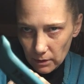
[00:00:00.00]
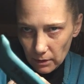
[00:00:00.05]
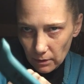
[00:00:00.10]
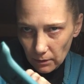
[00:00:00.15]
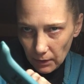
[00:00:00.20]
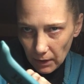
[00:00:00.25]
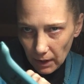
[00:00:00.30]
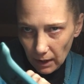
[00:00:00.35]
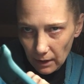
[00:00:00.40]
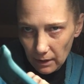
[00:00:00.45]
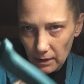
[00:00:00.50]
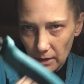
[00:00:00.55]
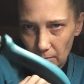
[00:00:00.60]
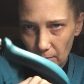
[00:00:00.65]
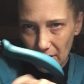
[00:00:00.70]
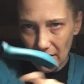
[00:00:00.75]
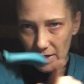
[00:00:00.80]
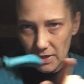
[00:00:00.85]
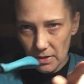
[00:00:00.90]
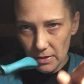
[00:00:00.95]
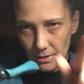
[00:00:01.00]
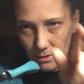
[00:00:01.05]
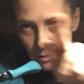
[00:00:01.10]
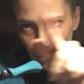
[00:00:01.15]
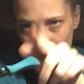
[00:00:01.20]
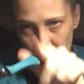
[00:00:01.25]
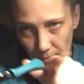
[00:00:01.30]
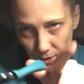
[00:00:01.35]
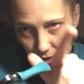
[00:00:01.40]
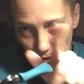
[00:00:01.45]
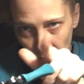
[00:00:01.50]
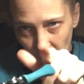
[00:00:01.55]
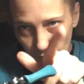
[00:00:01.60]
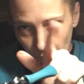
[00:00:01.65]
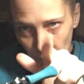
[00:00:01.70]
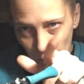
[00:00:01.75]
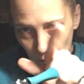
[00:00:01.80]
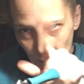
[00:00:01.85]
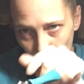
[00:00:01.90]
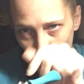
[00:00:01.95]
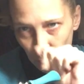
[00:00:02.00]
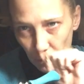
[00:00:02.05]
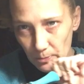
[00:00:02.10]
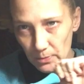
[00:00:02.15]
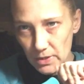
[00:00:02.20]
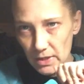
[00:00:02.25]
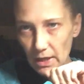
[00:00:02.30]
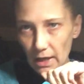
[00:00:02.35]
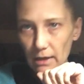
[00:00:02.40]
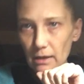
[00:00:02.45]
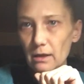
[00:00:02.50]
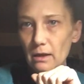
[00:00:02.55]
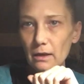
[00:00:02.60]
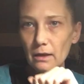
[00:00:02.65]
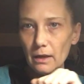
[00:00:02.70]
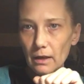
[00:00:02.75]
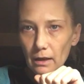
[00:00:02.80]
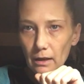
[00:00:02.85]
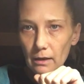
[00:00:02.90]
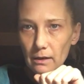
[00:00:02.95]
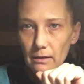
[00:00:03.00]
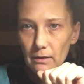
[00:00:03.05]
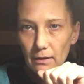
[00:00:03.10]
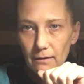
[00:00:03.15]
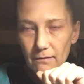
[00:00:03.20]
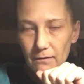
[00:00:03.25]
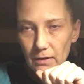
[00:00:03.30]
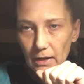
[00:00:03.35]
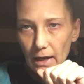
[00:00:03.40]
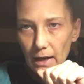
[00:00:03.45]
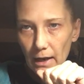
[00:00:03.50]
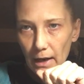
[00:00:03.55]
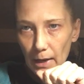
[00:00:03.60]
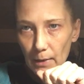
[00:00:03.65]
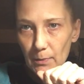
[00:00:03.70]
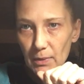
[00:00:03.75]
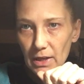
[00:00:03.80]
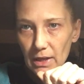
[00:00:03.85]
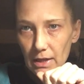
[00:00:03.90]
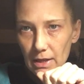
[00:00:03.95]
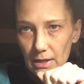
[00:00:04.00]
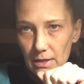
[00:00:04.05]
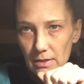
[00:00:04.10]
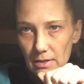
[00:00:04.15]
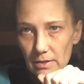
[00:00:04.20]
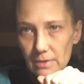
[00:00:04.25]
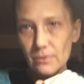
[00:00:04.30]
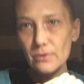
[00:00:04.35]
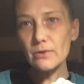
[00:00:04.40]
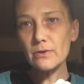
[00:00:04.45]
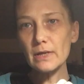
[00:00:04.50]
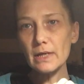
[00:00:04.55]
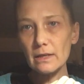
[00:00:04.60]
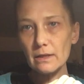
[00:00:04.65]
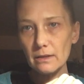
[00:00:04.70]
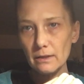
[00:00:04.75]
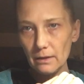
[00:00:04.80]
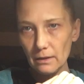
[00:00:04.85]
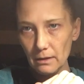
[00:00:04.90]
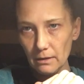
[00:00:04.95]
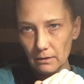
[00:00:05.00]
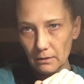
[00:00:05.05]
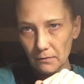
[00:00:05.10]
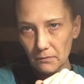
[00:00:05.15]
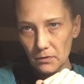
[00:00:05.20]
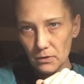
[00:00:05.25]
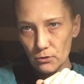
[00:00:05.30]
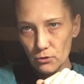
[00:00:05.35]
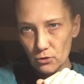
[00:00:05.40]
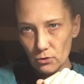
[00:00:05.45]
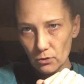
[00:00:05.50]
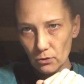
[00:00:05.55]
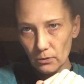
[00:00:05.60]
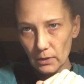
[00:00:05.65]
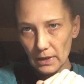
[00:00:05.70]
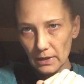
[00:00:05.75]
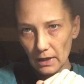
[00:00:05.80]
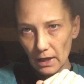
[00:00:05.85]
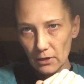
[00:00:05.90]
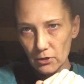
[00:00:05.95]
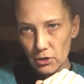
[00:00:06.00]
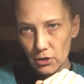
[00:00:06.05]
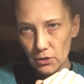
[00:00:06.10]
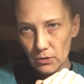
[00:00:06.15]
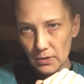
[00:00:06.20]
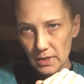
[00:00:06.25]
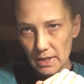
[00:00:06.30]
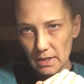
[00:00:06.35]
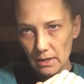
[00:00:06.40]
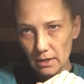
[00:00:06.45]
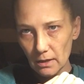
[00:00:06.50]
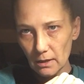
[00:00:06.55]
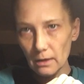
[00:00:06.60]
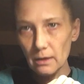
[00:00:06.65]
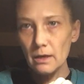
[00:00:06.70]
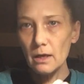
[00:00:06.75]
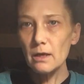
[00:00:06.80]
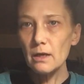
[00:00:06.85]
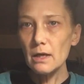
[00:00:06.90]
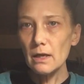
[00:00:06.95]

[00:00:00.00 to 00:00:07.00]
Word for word: Okay, it makes those beautiful loops at the end of the eye pins or at the end of the jewelry that you see.